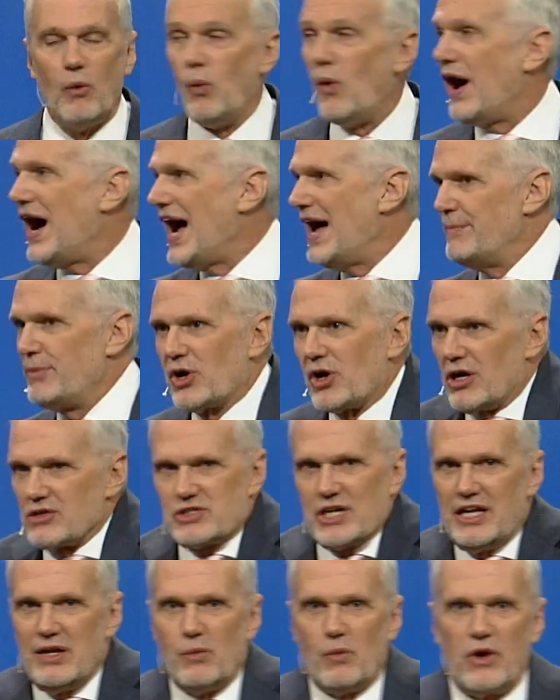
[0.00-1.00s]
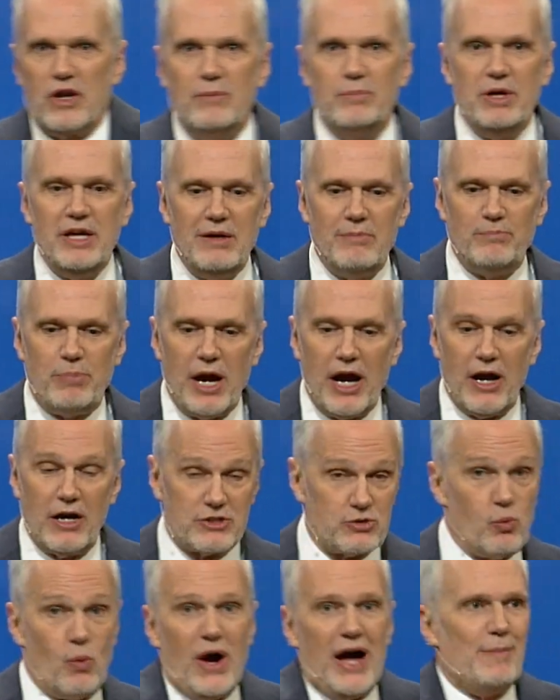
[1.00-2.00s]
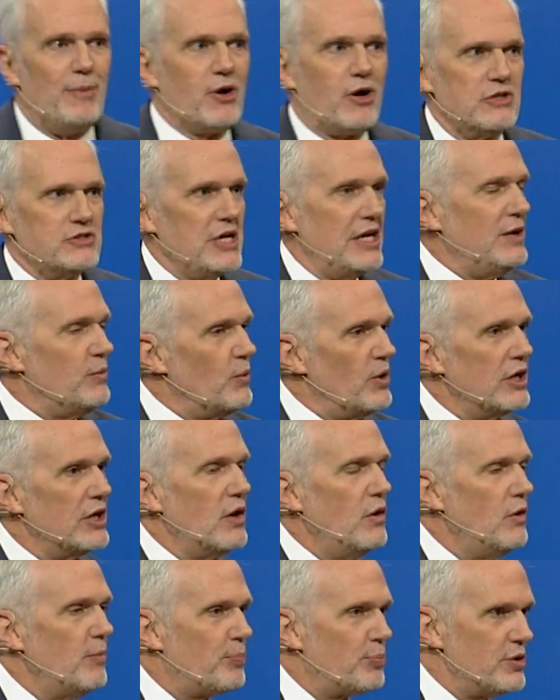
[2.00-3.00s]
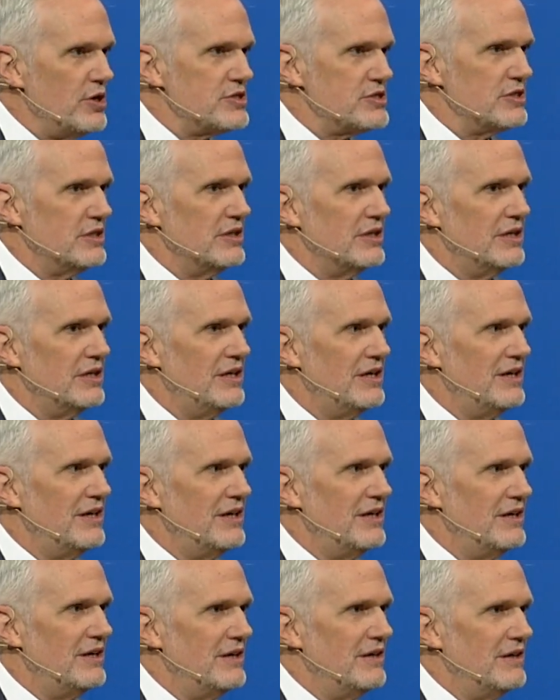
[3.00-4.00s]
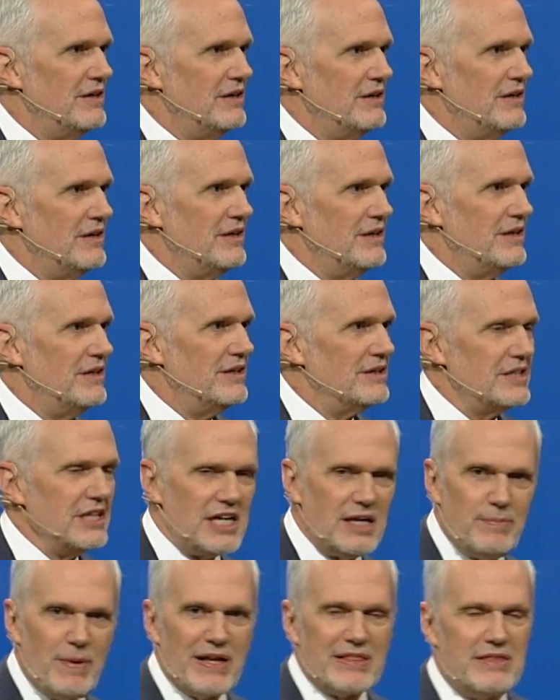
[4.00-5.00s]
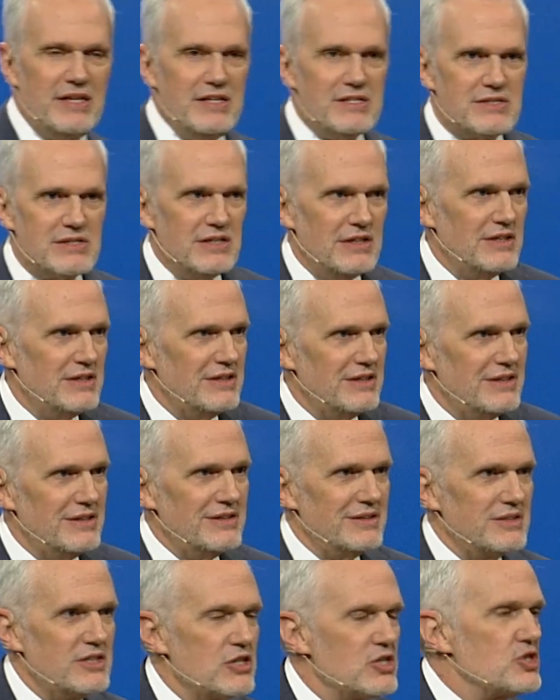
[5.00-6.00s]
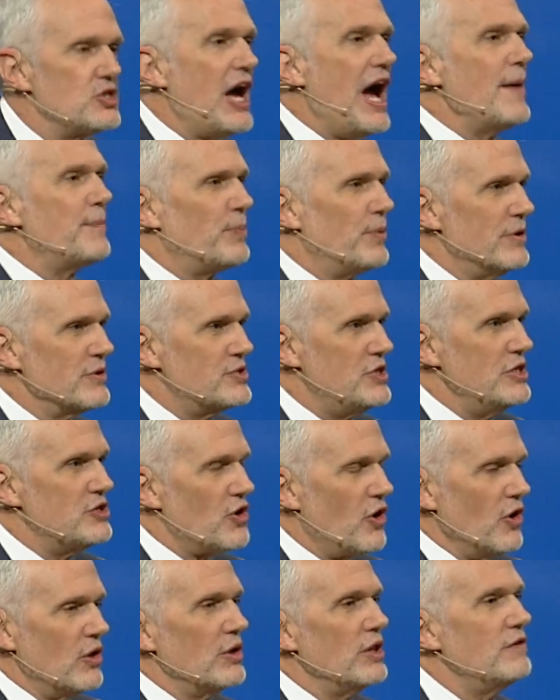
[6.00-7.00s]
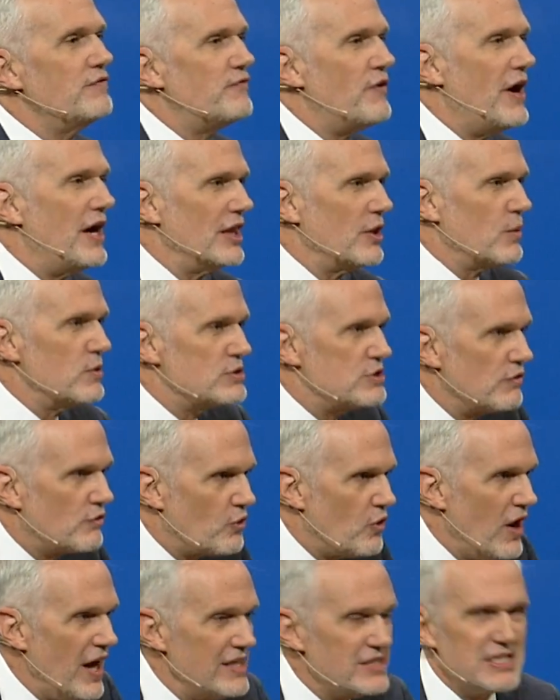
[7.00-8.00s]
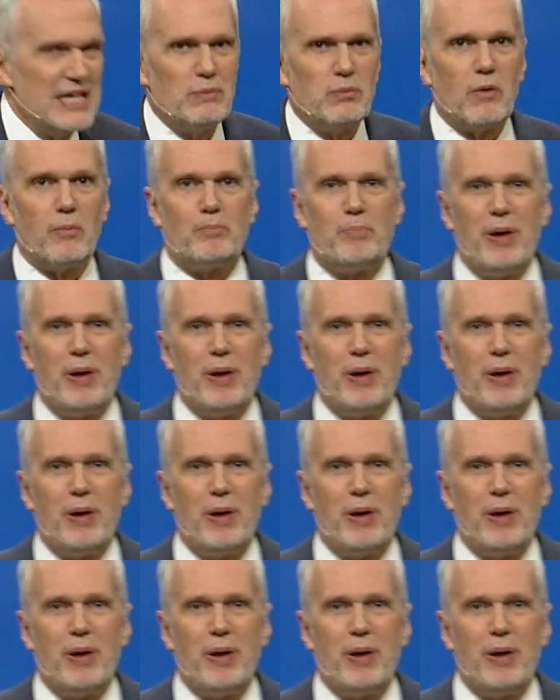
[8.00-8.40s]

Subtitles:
Why? Because they didn't want to be embarrassed. Why? Because they didn't want to go to prison. Think about these disciples, these early followers of Christ. They were